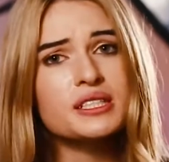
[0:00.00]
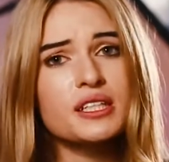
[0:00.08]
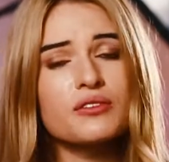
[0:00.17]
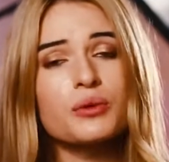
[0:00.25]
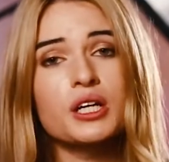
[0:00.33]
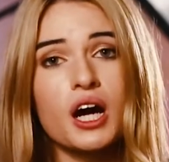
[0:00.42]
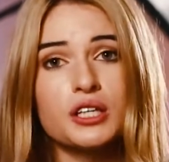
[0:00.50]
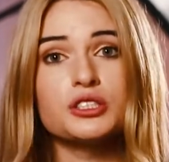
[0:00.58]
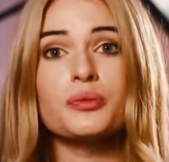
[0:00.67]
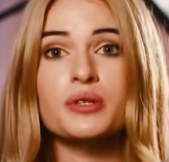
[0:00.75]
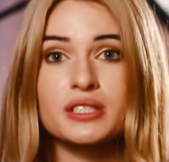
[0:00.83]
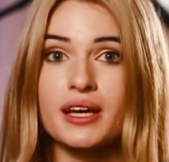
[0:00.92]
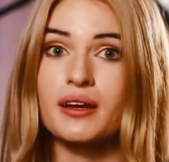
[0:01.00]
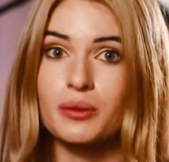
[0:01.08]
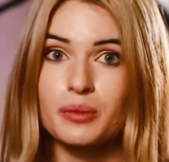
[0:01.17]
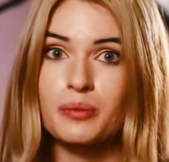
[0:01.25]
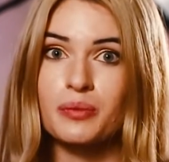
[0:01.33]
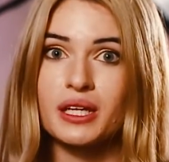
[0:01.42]
Always give
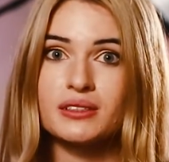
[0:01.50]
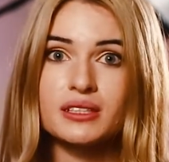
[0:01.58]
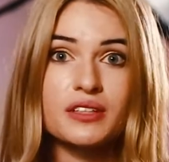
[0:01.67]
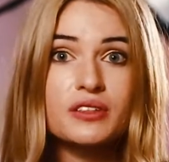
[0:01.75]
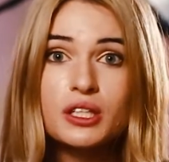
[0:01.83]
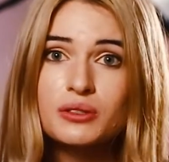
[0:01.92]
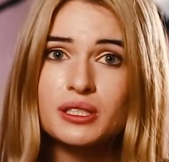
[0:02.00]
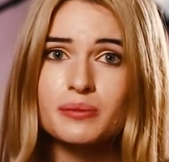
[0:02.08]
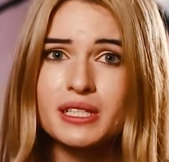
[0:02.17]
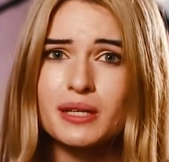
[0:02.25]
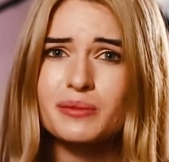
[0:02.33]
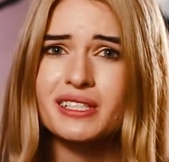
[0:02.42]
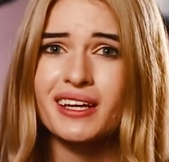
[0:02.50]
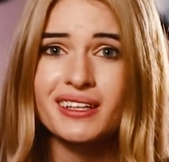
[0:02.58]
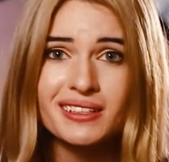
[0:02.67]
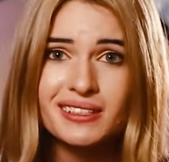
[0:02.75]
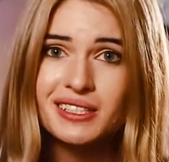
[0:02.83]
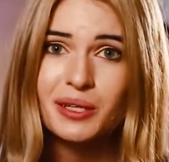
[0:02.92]
100% commitment, even though
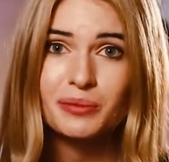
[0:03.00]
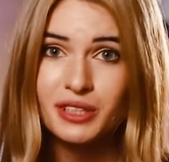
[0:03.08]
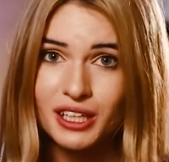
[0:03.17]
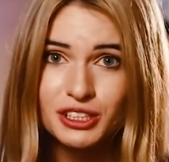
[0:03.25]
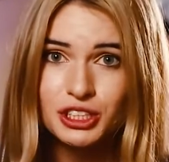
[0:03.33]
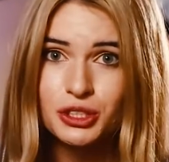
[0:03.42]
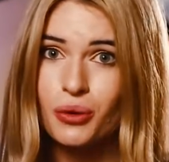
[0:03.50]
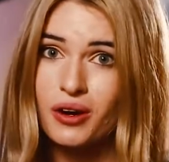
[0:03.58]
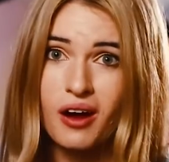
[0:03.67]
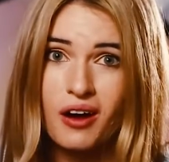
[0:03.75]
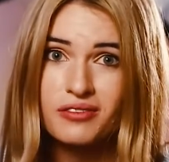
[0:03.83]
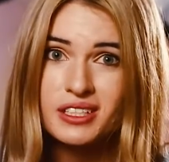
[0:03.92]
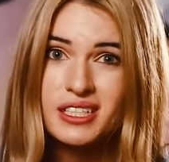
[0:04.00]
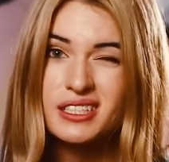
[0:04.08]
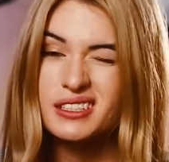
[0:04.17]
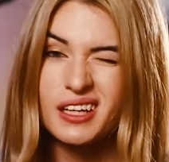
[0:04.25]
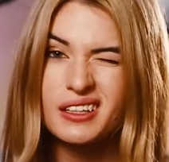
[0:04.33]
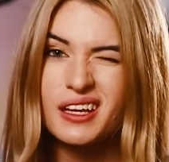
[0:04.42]
sometimes getting the team lunch or
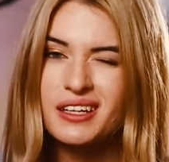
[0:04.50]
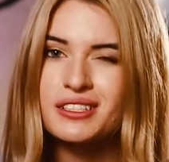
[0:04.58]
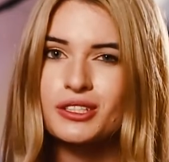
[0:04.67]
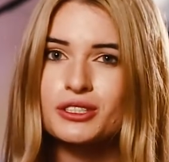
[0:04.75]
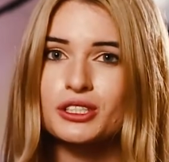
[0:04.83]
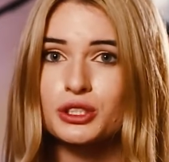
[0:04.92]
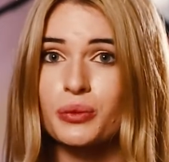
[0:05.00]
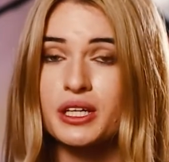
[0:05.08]
coffee is not the ideal